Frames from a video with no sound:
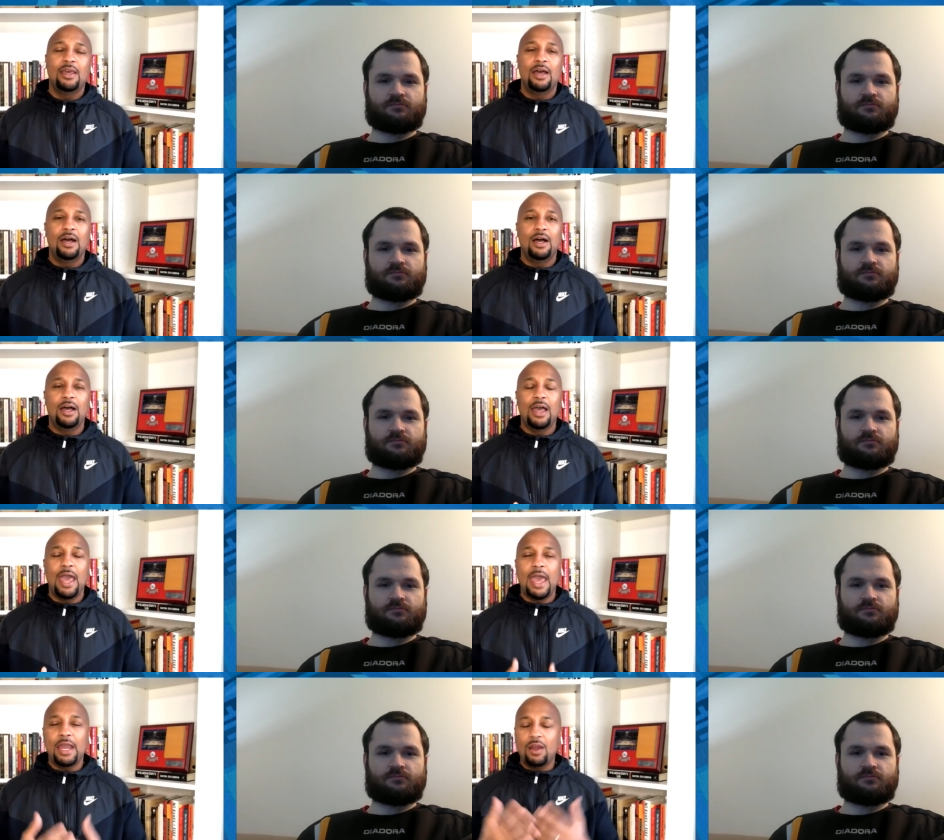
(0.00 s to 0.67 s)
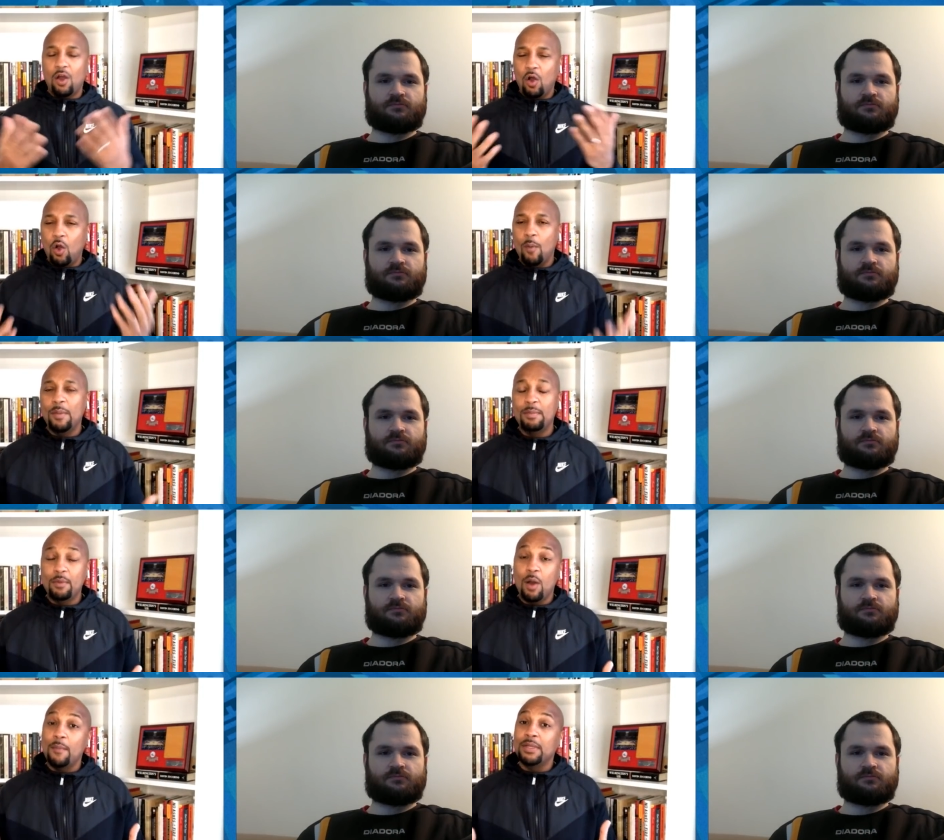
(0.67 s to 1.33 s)
Speaker 1: uh, at home
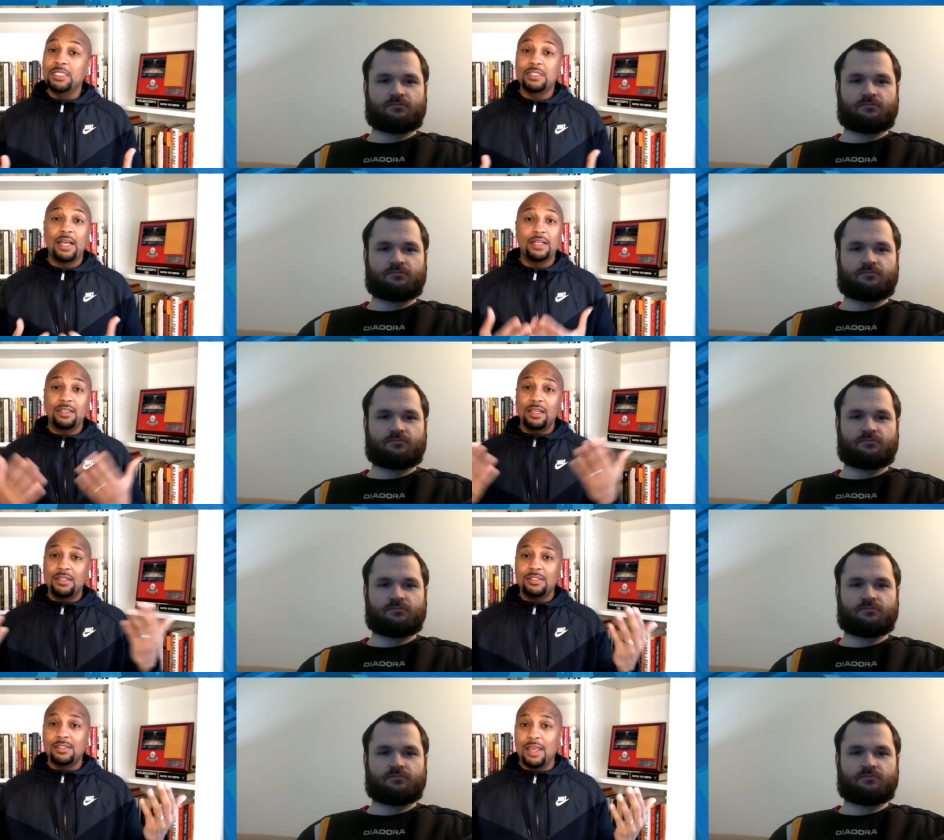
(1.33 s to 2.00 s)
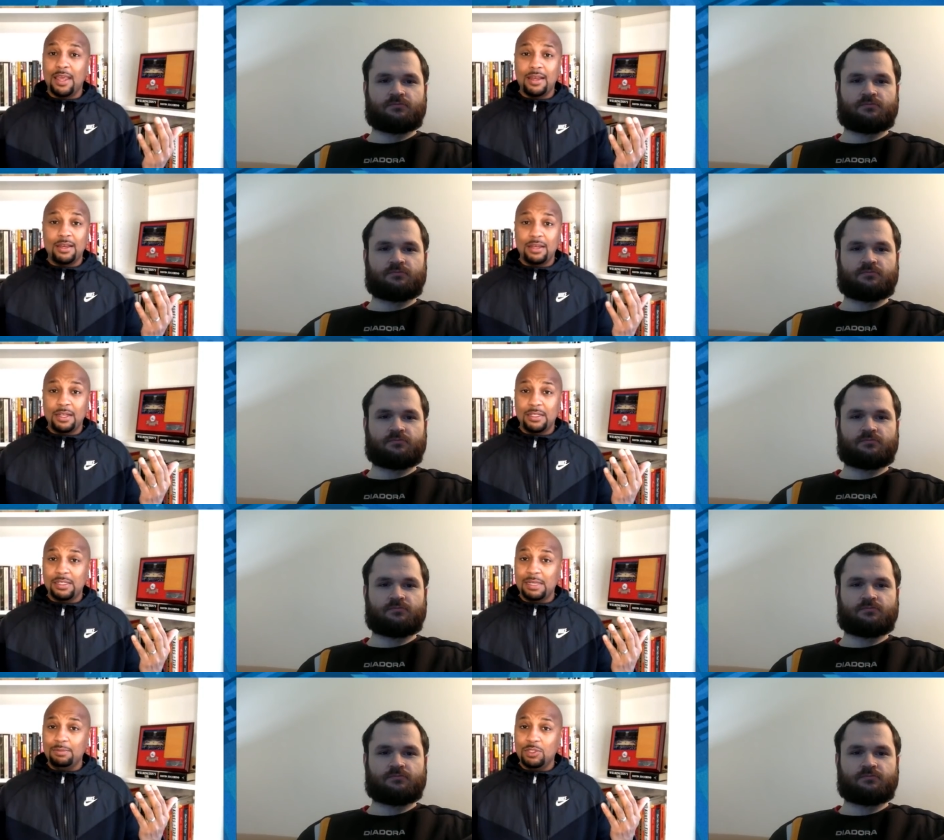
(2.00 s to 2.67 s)
in moments like this, and
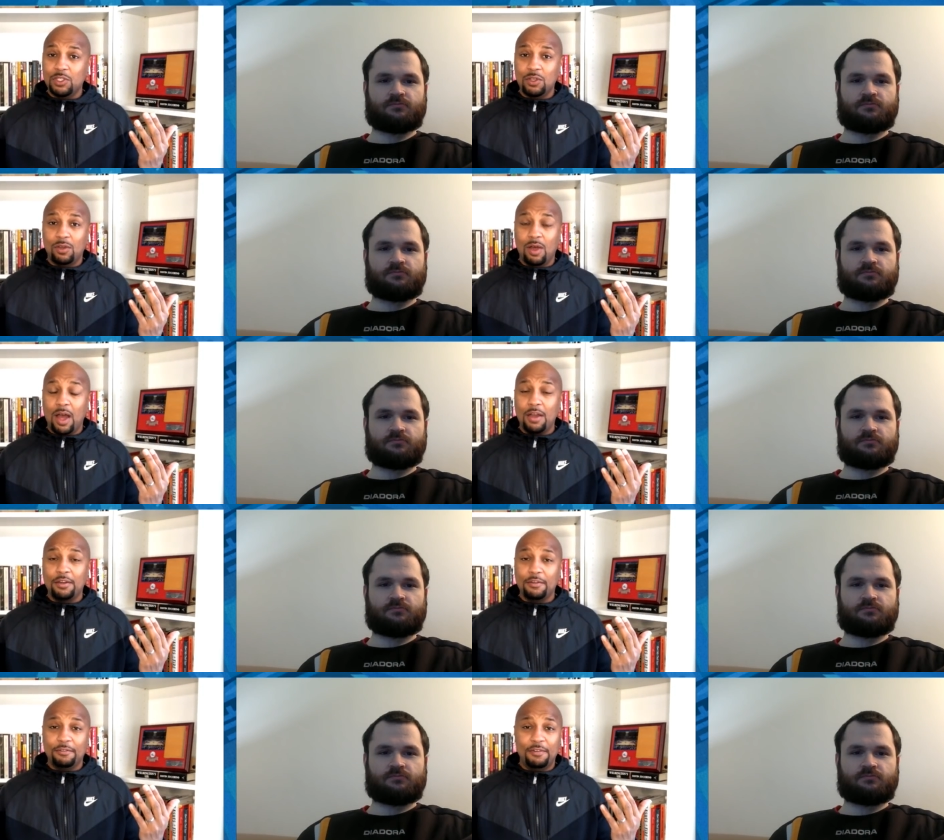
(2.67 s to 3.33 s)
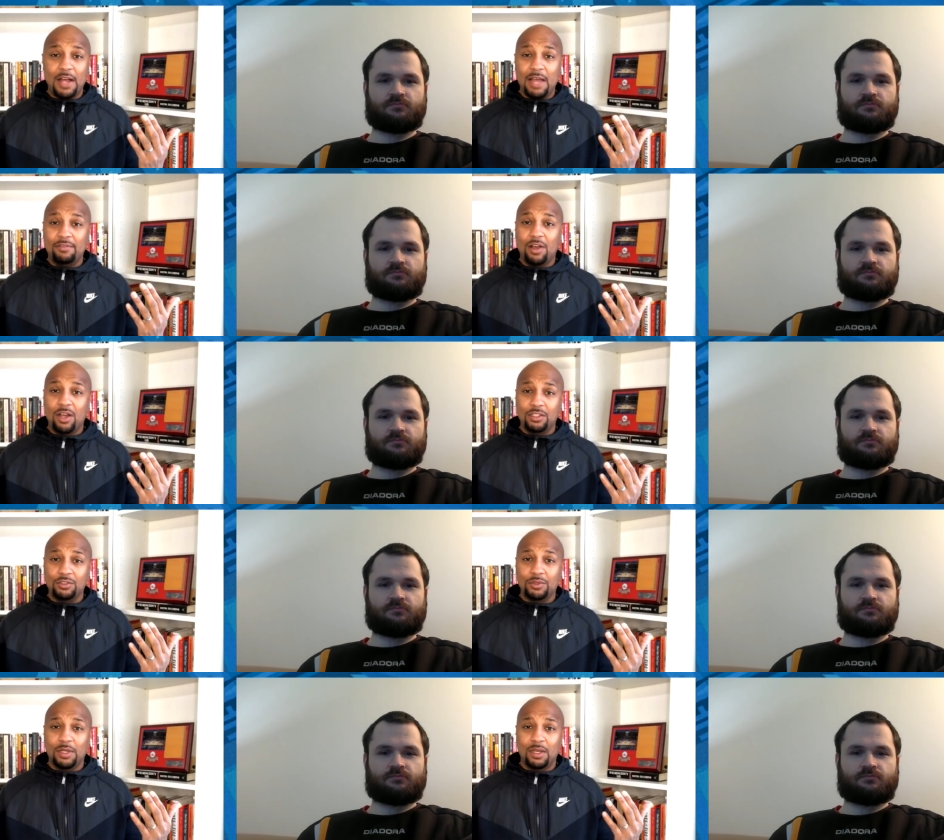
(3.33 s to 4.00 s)
the team's still under
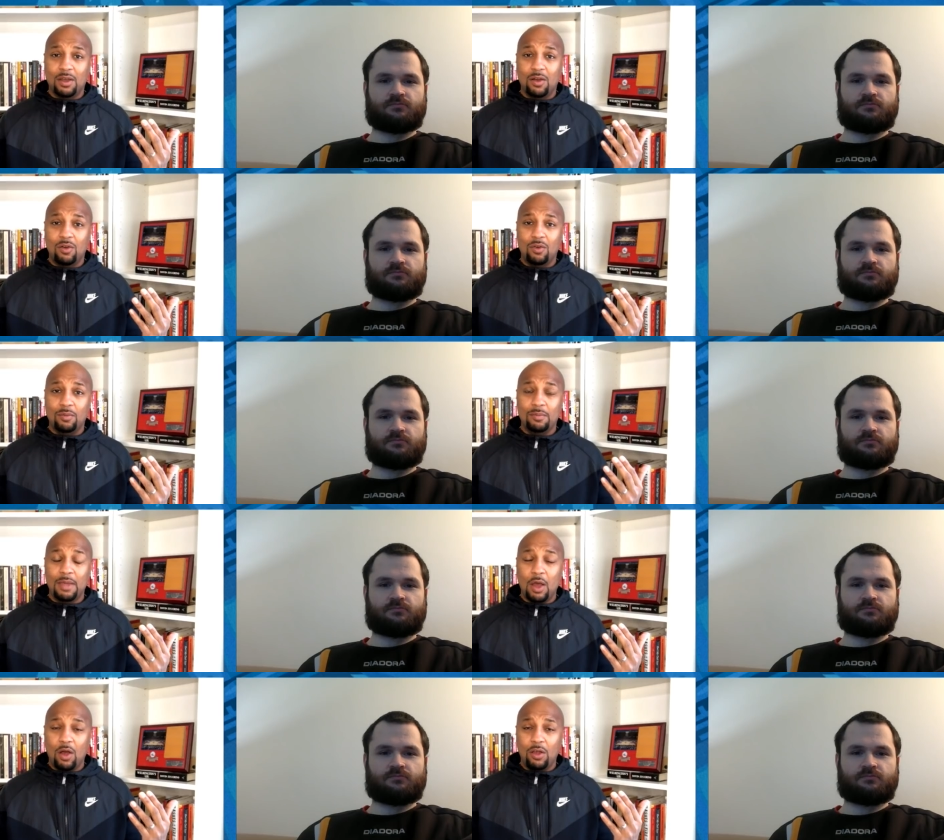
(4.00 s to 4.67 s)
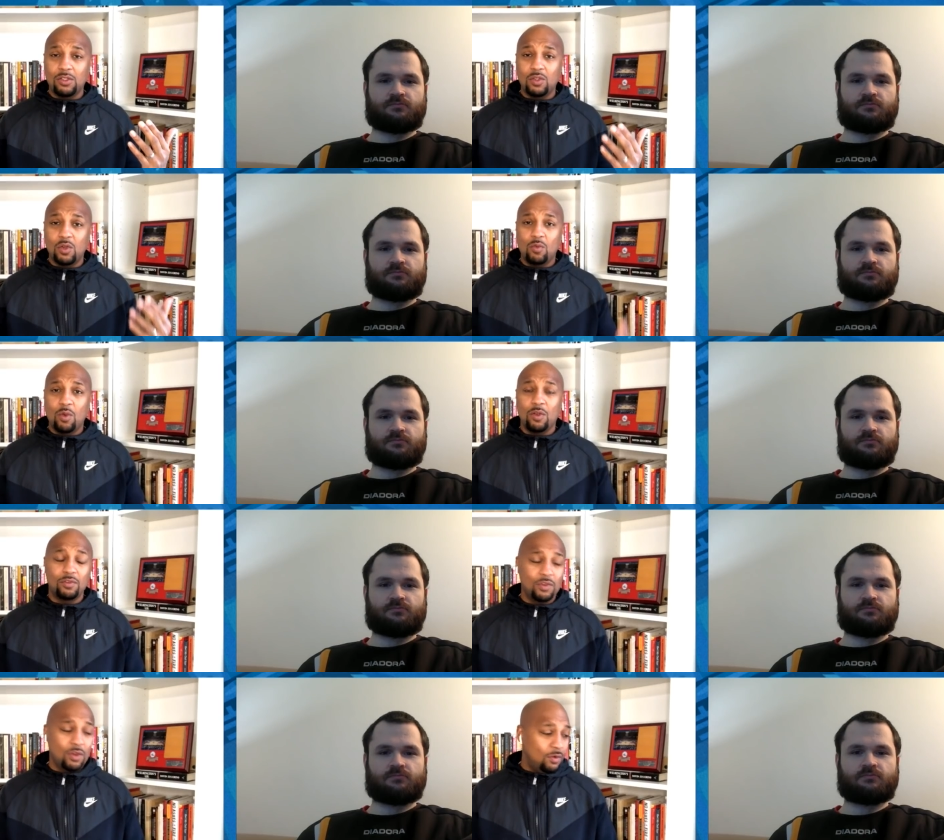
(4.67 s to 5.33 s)
500 at home. Also
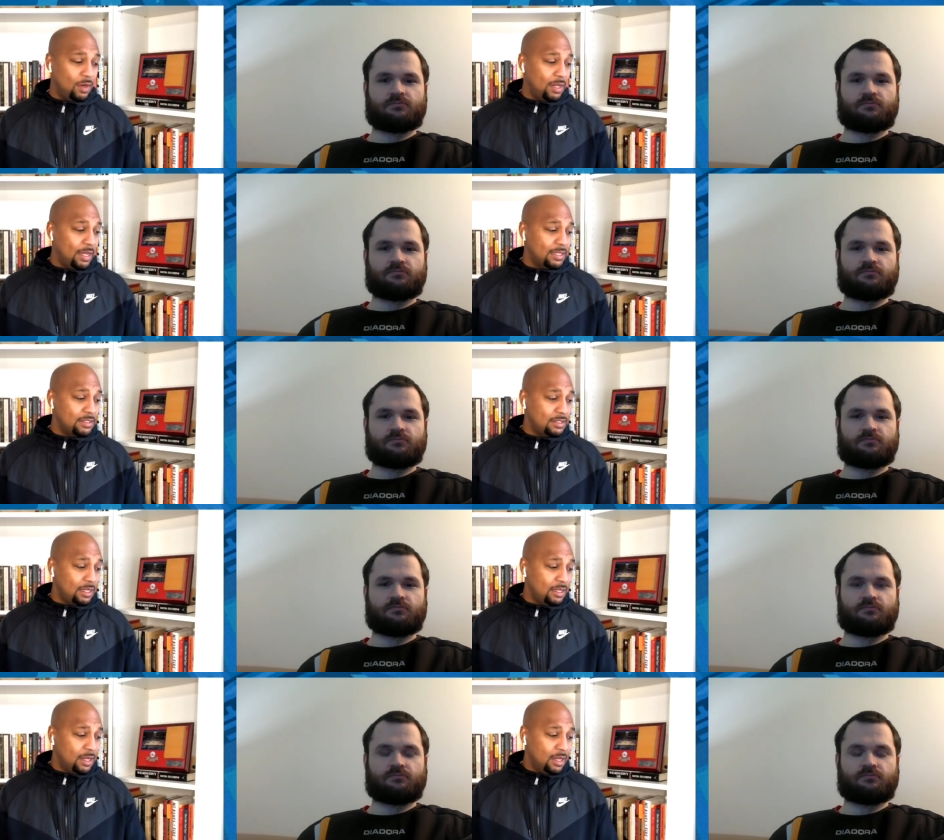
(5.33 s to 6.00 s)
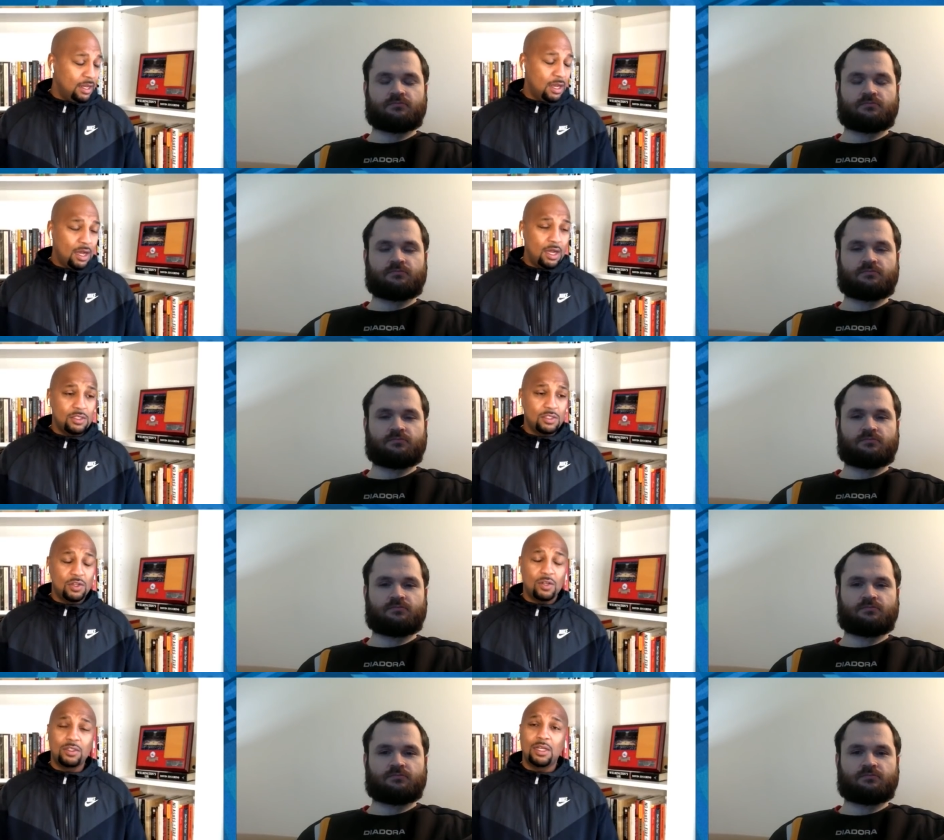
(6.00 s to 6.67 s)
worth noting as they uh,
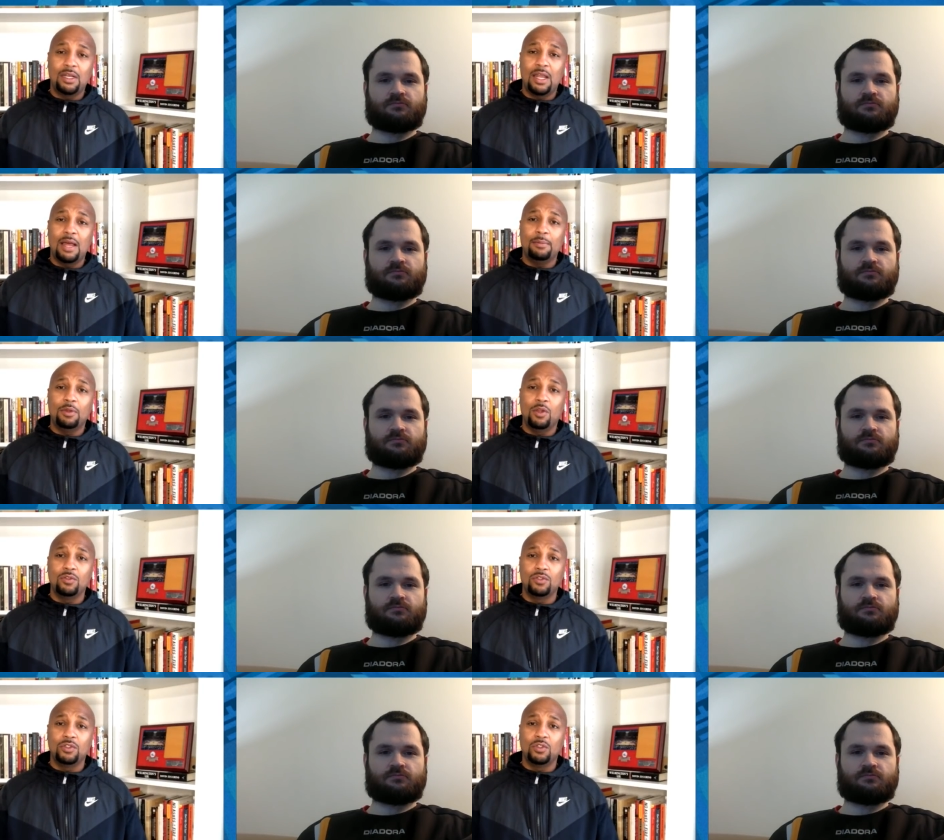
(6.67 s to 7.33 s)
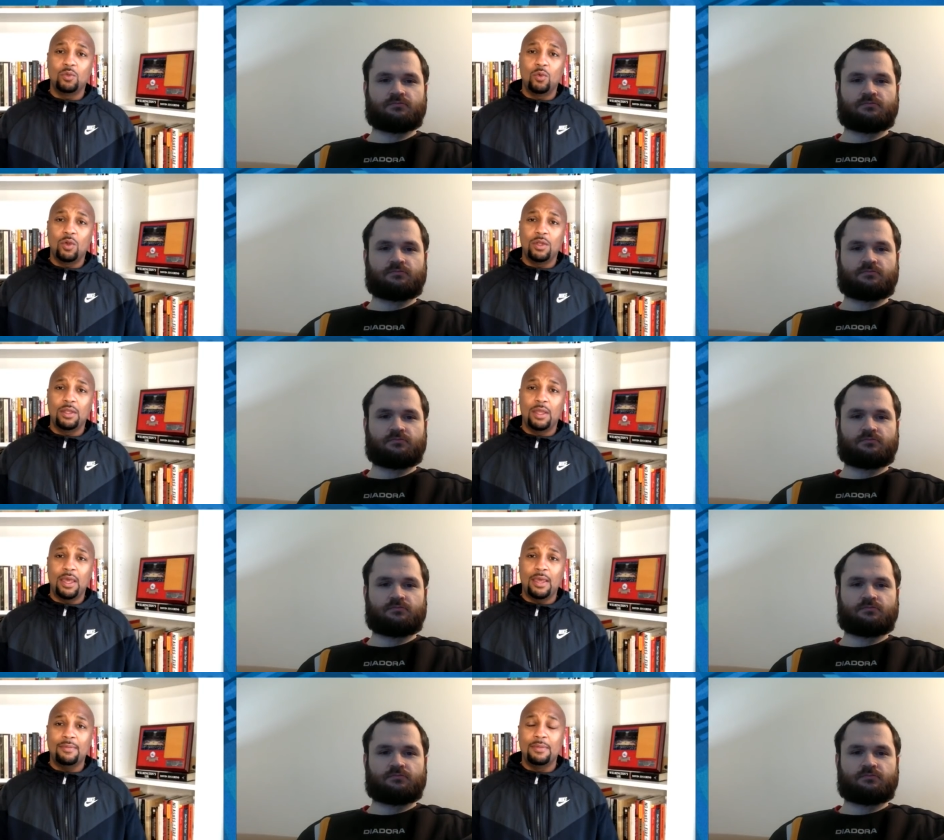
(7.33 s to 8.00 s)
start to climb closer toward
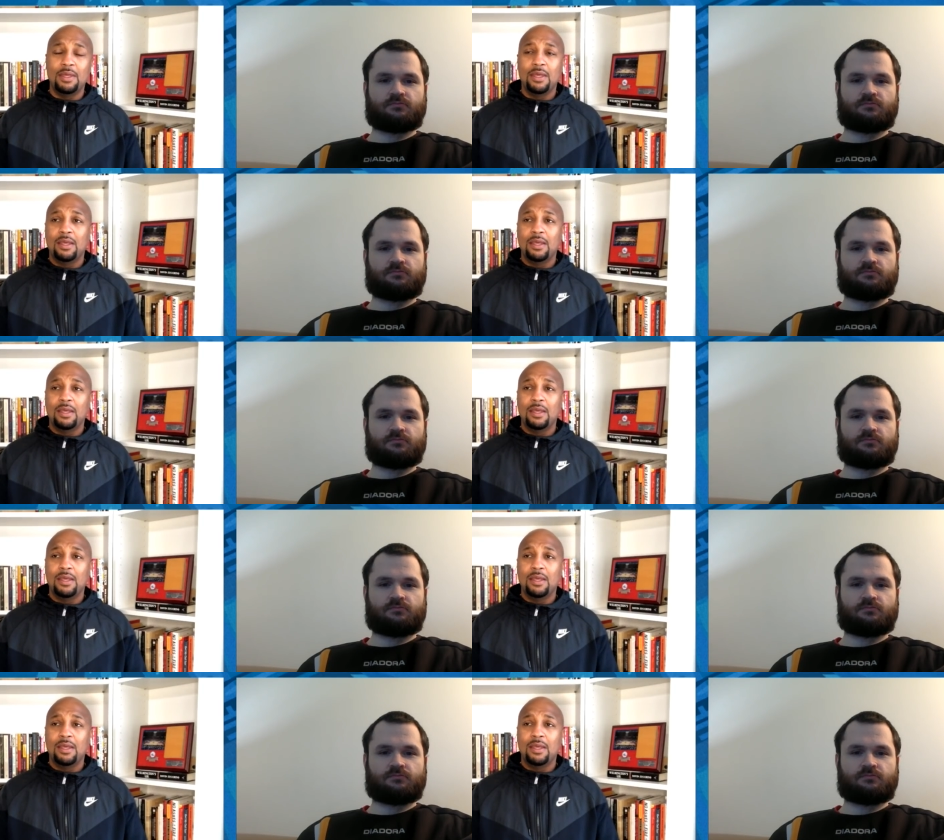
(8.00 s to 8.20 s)
that.